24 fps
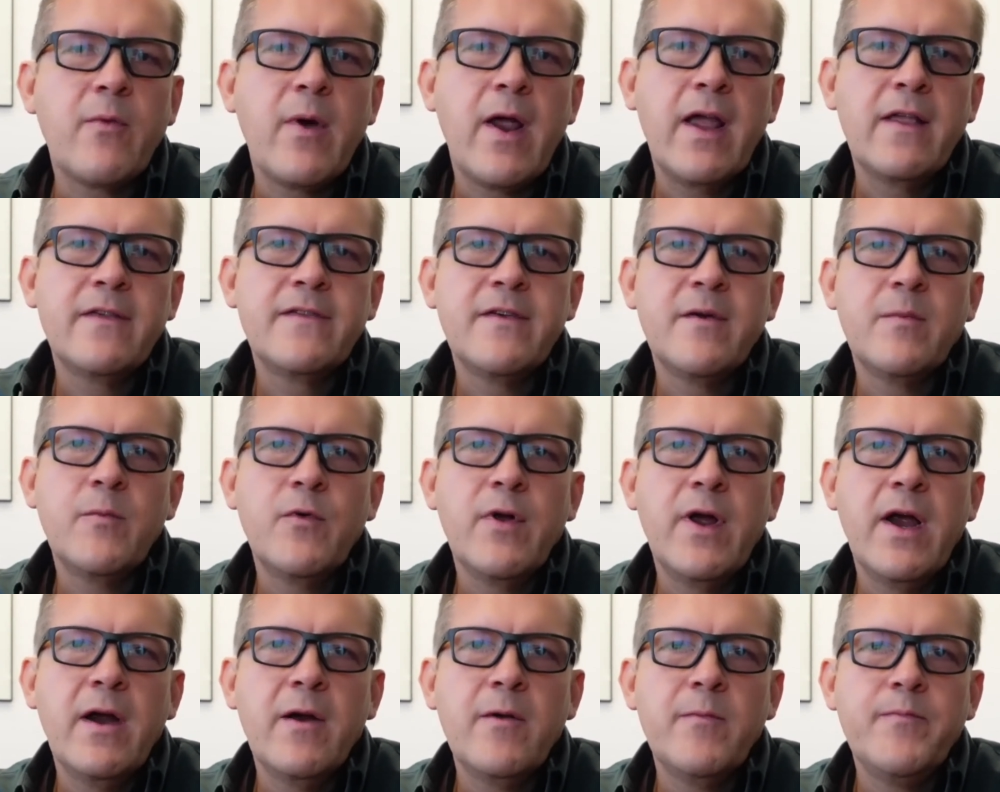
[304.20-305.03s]

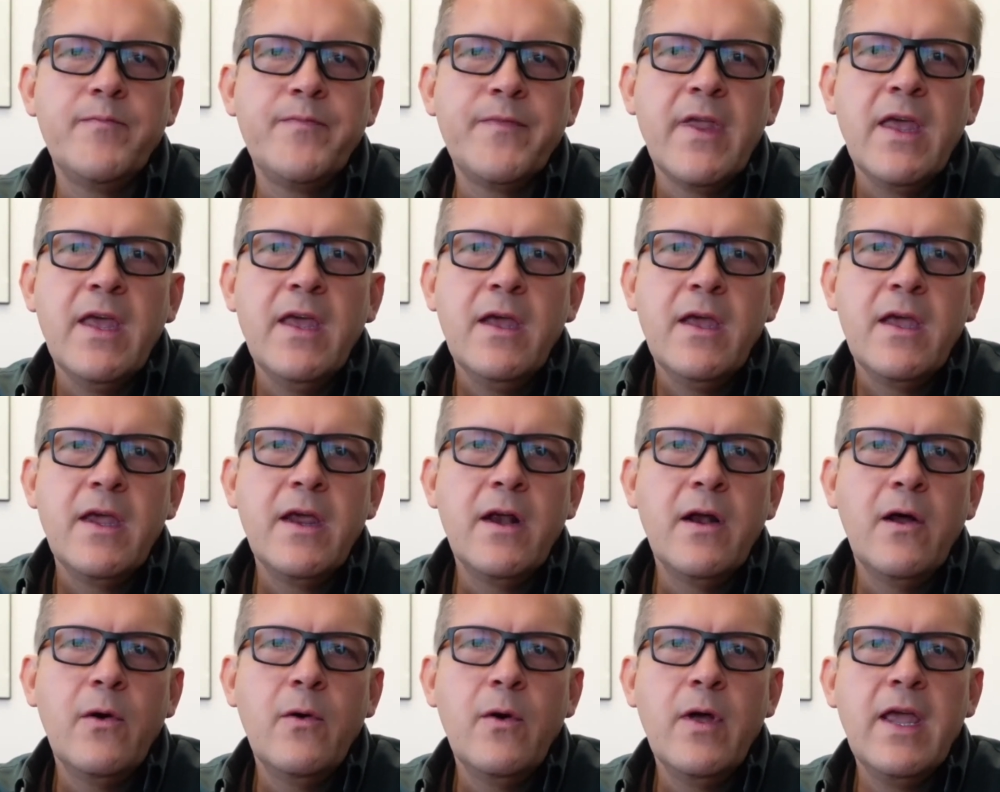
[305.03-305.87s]
ransomware,
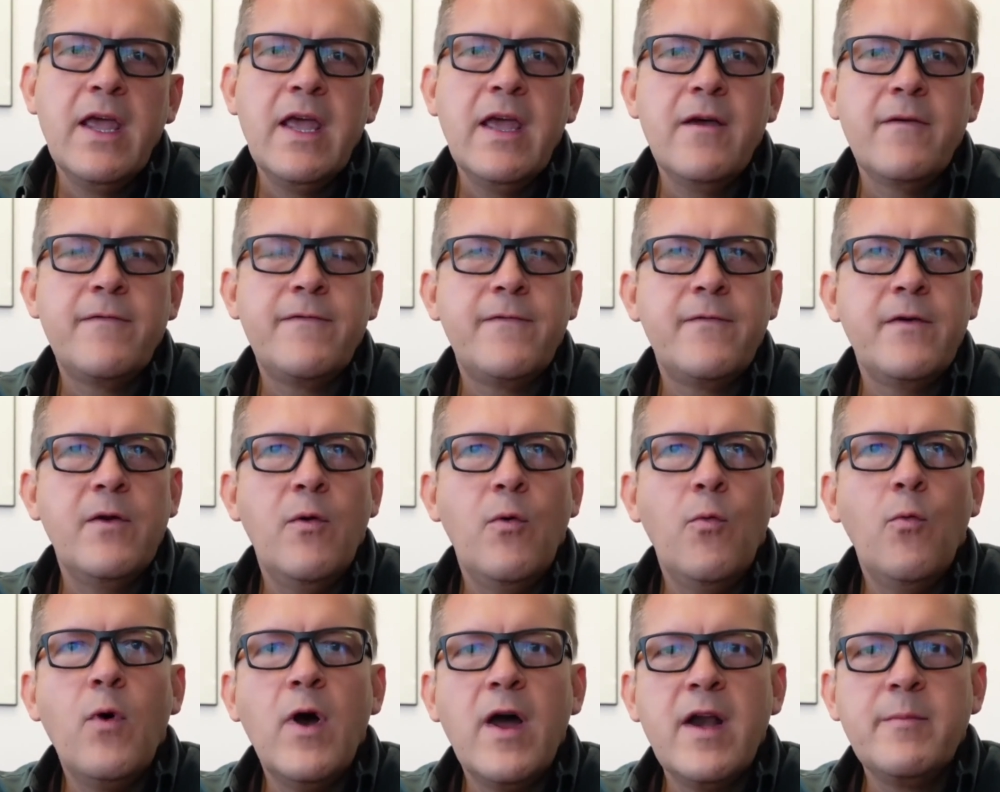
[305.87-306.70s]
if
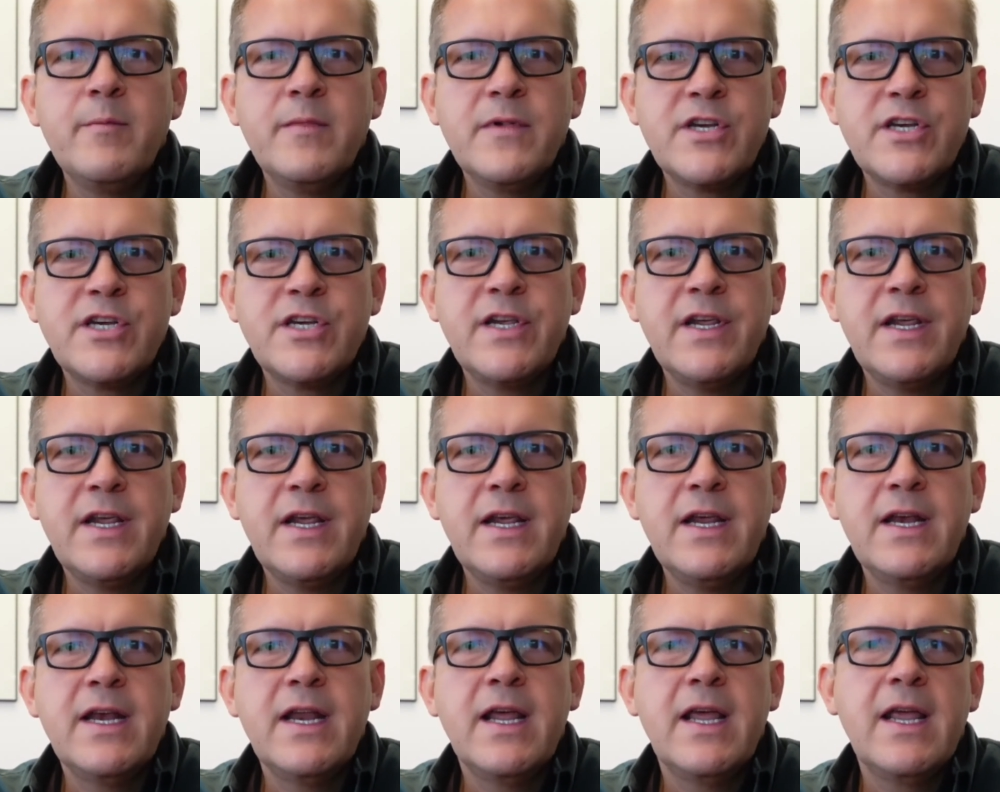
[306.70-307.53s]
one
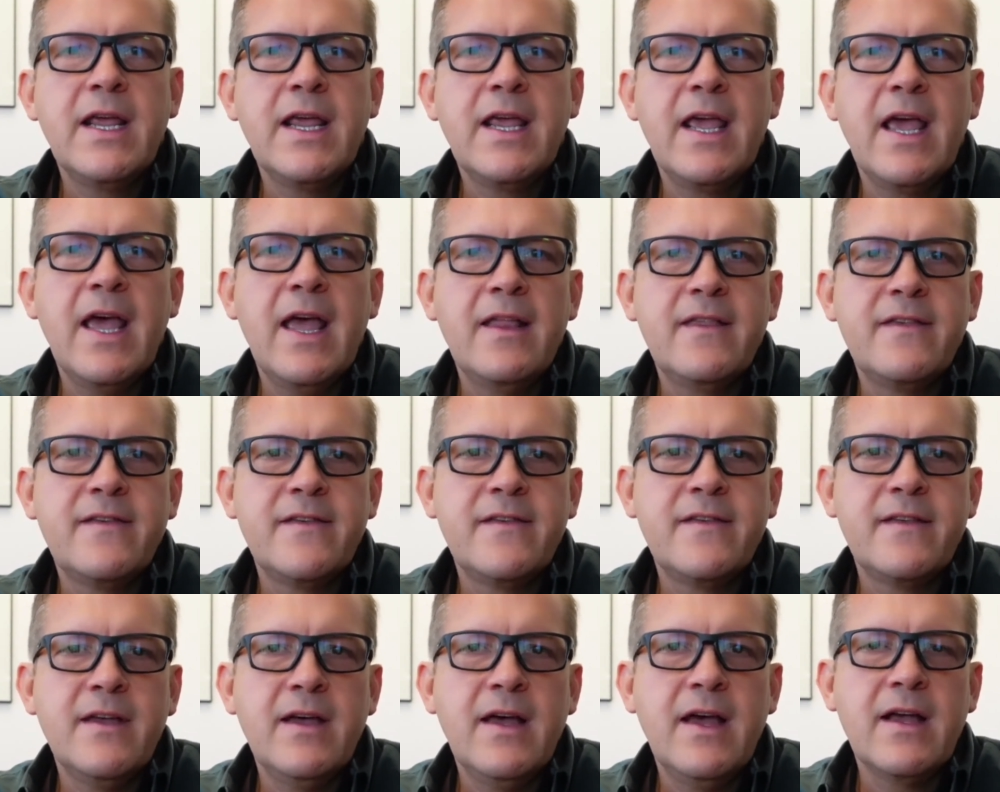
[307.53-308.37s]
machine
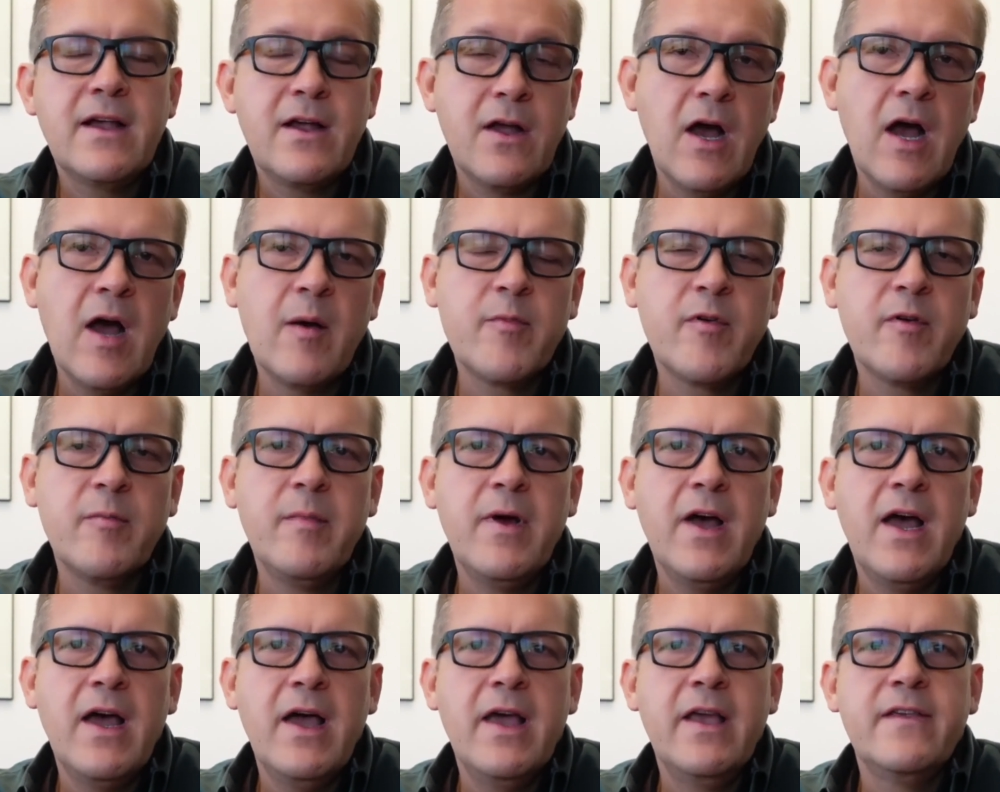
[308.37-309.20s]
gets
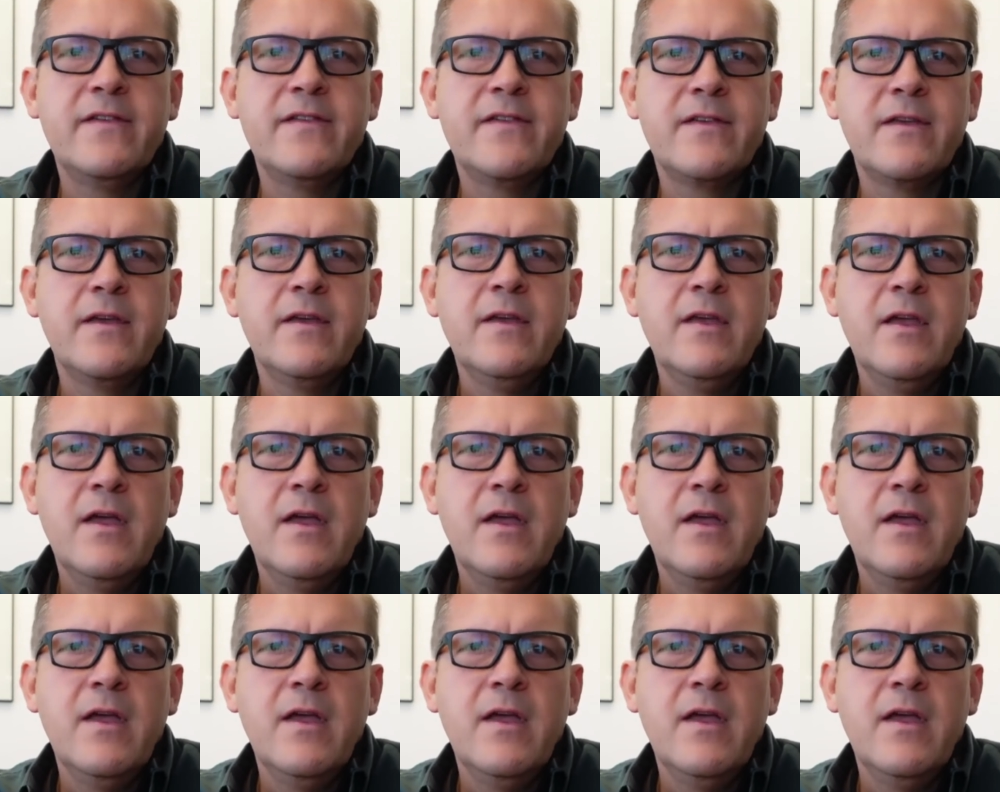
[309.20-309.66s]
compromised,